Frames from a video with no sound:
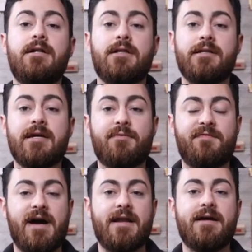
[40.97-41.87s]
Liga
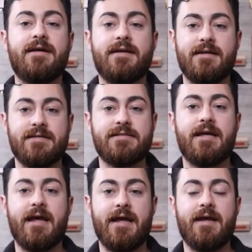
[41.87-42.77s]
Privada is
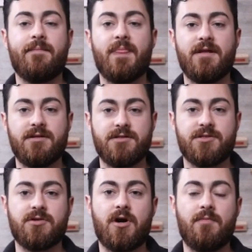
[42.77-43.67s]
a
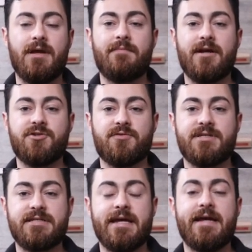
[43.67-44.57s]
cigar made by Drew
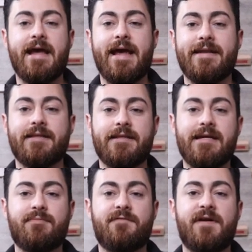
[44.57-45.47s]
Estate, and
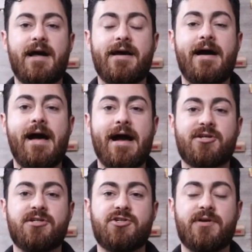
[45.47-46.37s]
Liga Privada
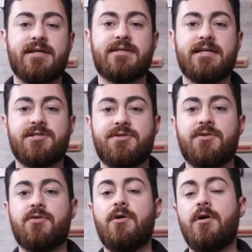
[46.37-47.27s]
actually translates
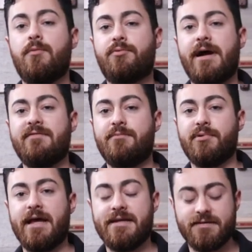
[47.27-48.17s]
to private
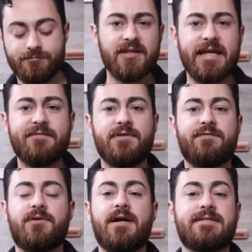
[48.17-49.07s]
blend. Thankfully
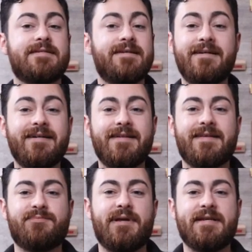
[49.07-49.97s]
for us,
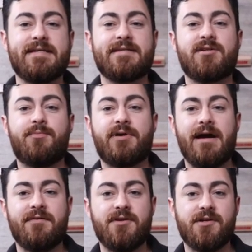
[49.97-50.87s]
this blend isn't so
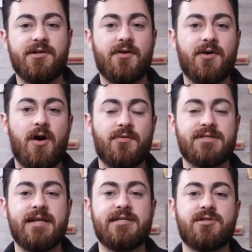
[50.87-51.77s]
private. You can go to
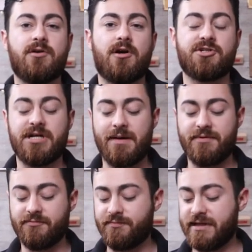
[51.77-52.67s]
almost any cigar
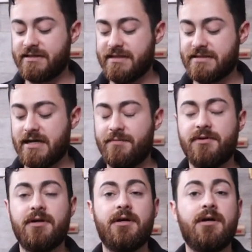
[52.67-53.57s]
shop and pick these up.